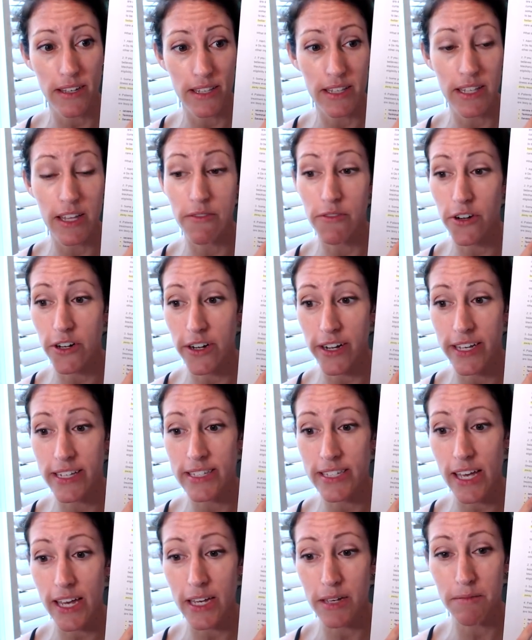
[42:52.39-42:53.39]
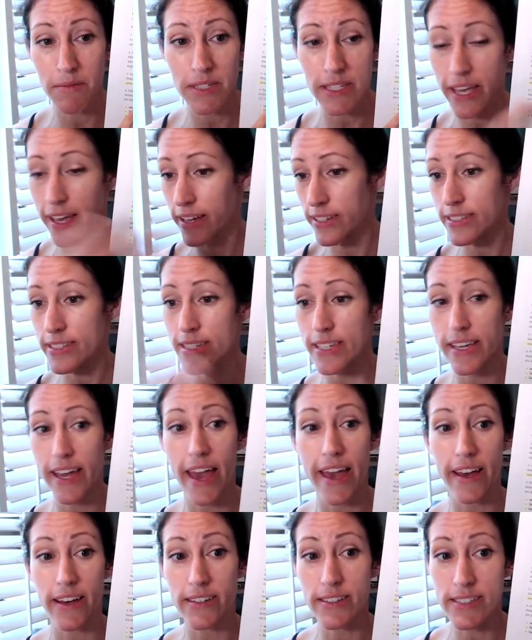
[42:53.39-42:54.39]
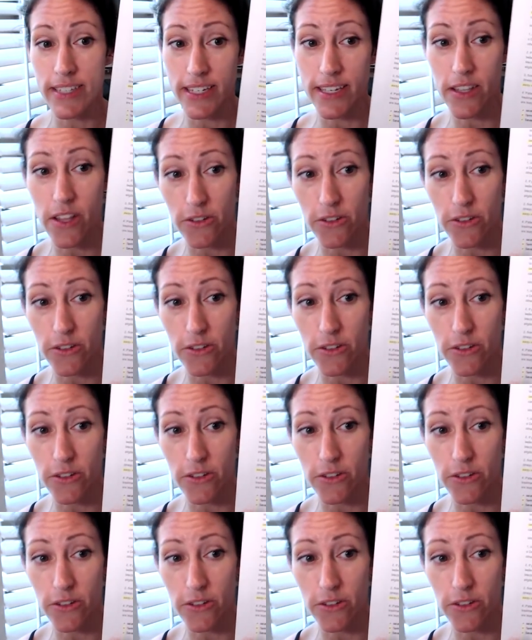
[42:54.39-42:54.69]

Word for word: liver enzymes, AST, ALT.